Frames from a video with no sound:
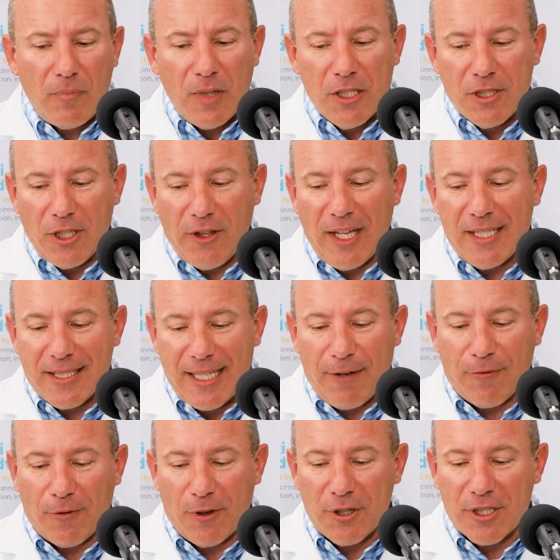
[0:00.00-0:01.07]
So that's
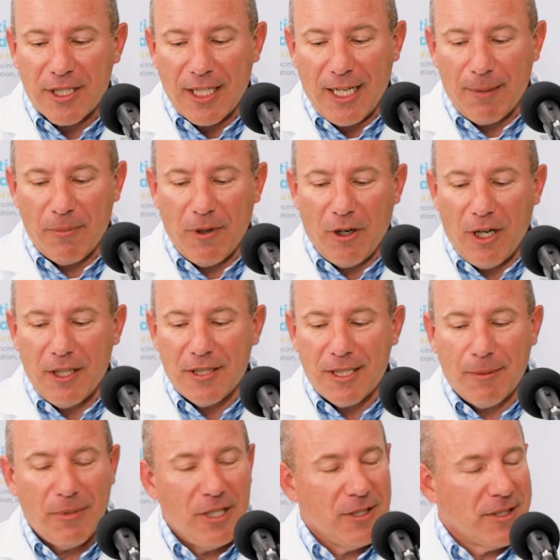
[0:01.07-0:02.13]
that first step on
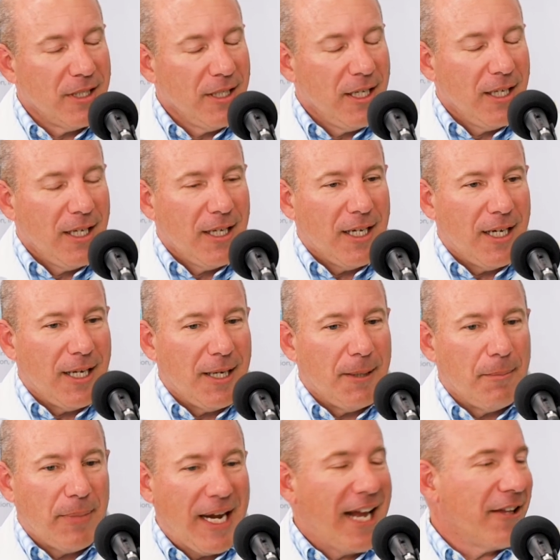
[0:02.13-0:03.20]
somebody's
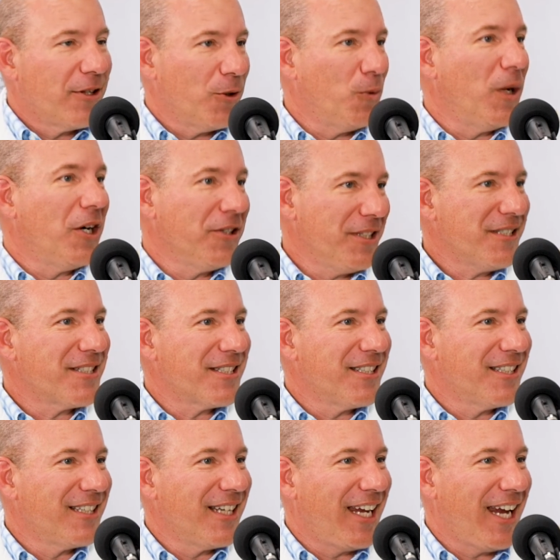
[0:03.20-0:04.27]
path to wellness.
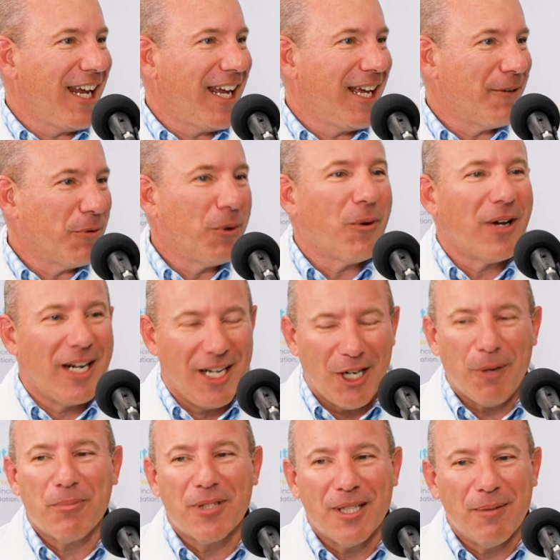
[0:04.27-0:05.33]
And we want to
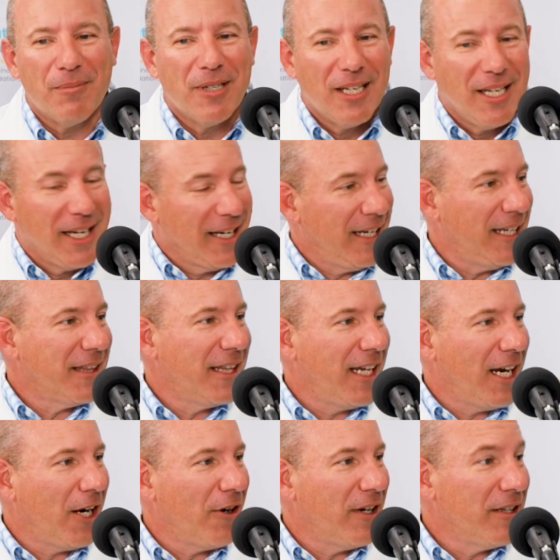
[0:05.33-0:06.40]
help them get
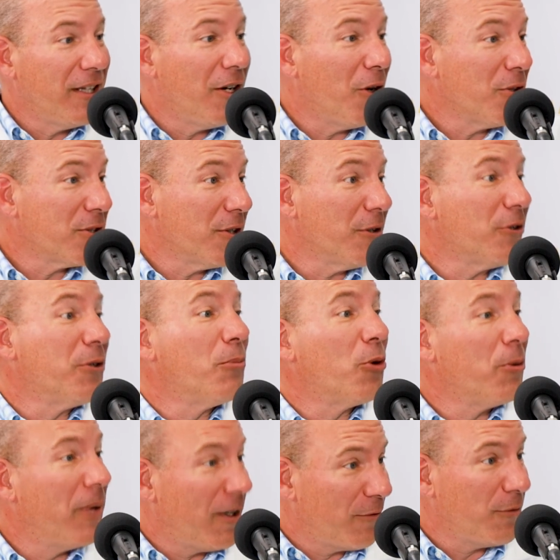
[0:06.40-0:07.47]
there and then also learn more
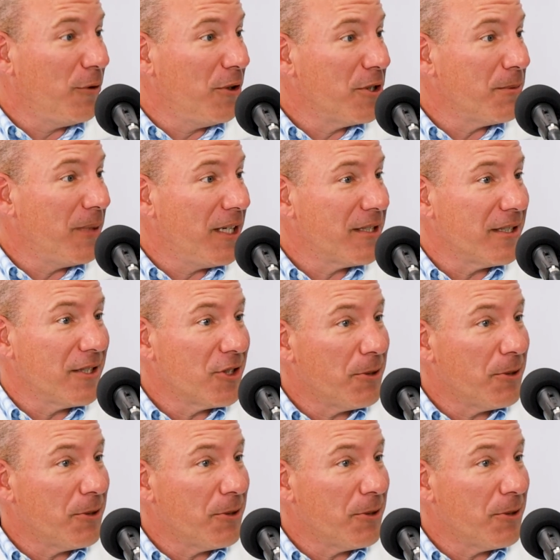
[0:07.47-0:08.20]
about food as medicine.